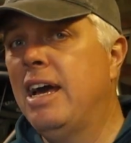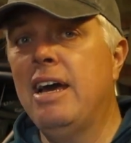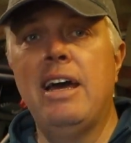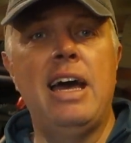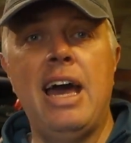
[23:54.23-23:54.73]

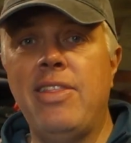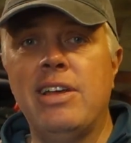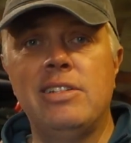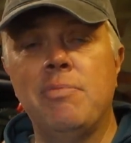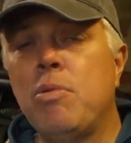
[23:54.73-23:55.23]
uh, and
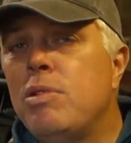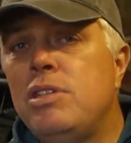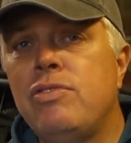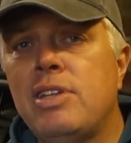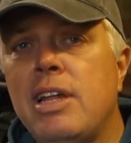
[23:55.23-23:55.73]
that's it. But
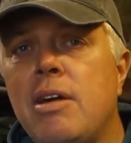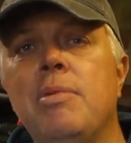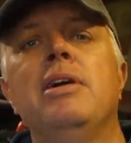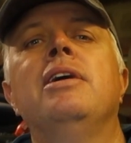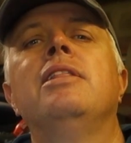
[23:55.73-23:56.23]
once you've set
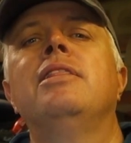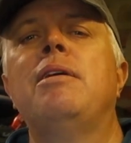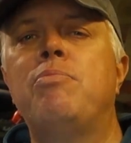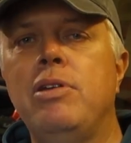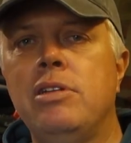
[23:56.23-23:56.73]
up,
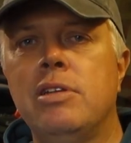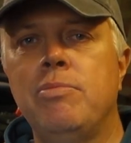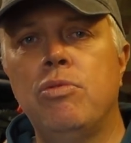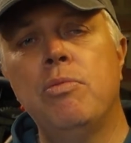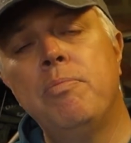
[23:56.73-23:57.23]
they're pretty
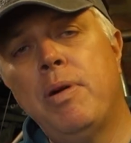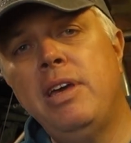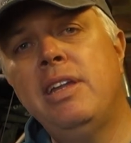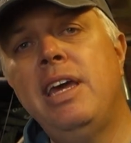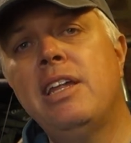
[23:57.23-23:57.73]
simple.
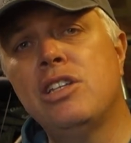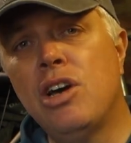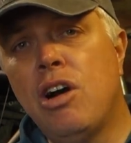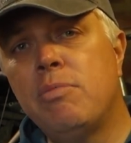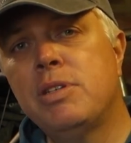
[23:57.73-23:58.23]
But you need a
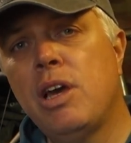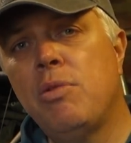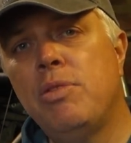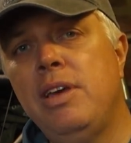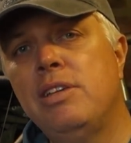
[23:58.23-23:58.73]
tarp to
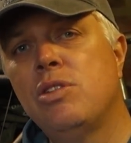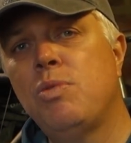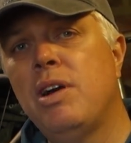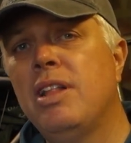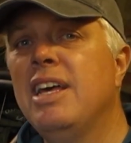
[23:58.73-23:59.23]
go with these as
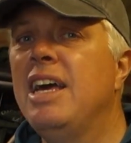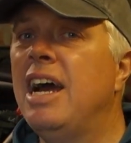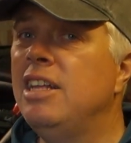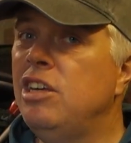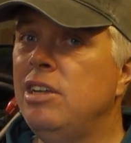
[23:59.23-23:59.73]
well,
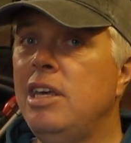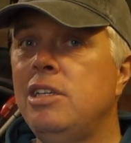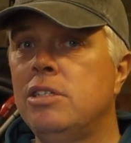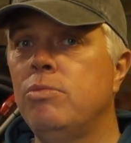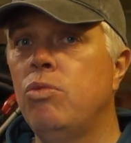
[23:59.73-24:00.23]
and you
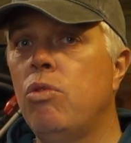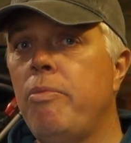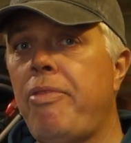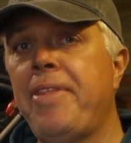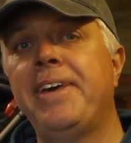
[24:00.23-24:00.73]
need some warmth